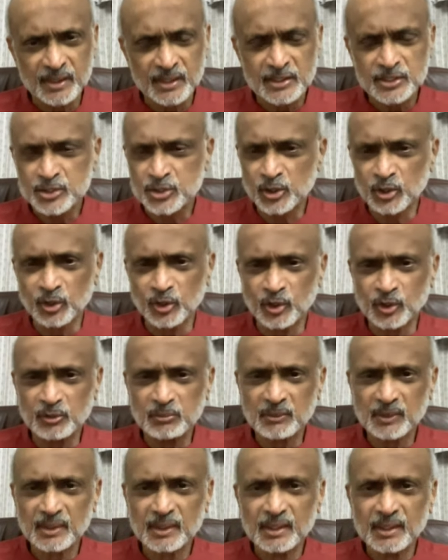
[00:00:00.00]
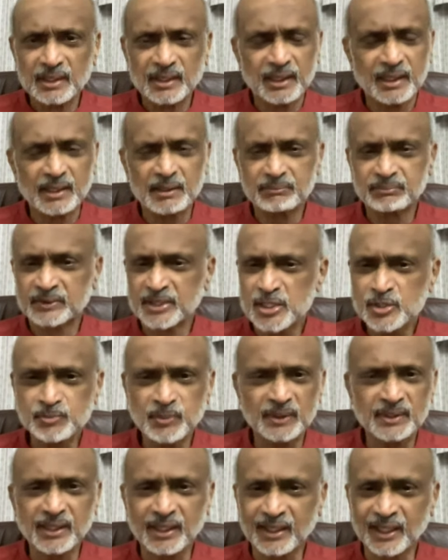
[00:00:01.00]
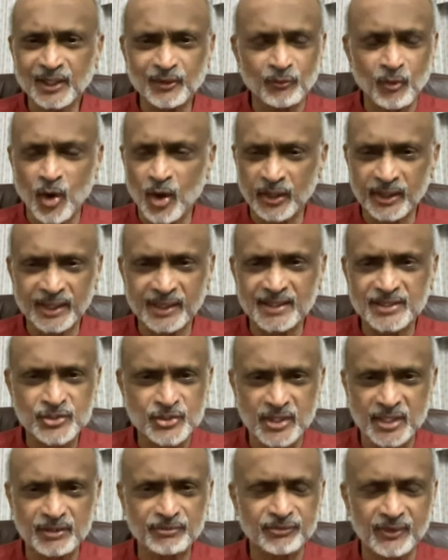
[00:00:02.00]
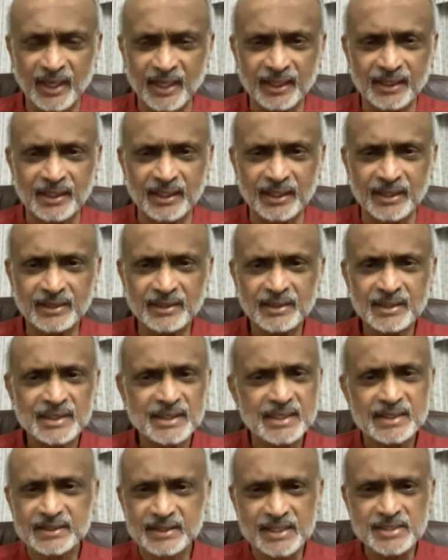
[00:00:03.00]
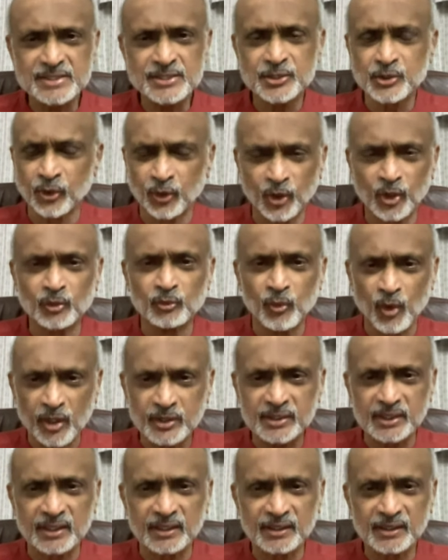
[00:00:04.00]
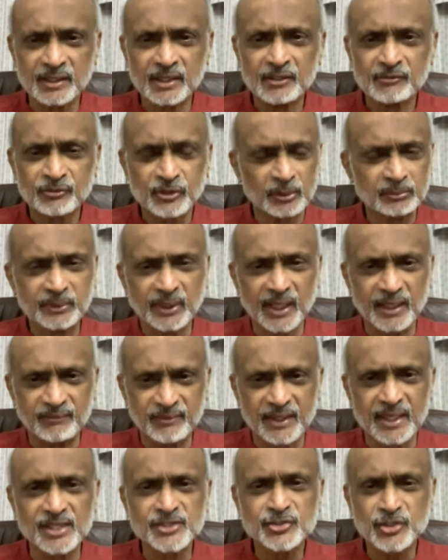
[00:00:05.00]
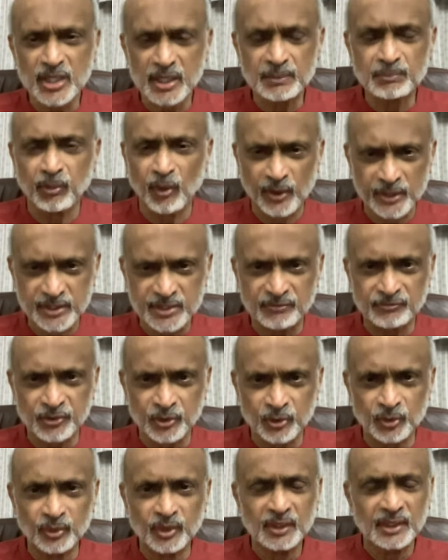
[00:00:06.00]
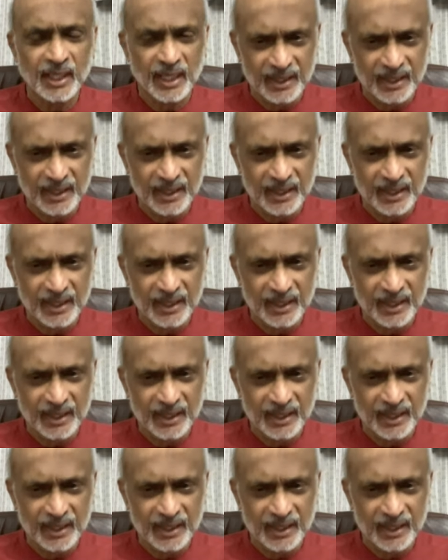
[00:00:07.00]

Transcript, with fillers: So uh, this particular warning, Sree, frankly, it doesn't hold water from the evidentiary point of view.